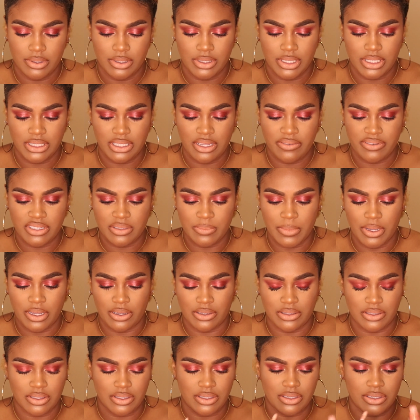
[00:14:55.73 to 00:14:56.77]
This stuff
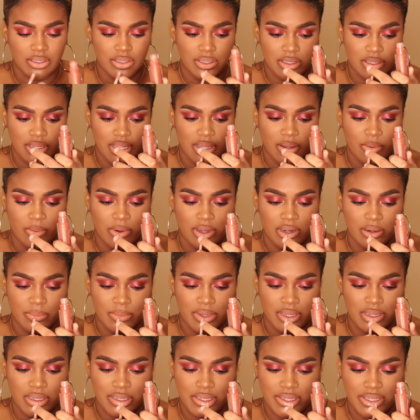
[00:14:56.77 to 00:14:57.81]
smells like
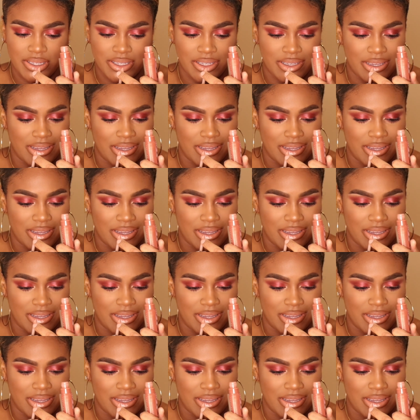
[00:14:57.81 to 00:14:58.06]
watermelons.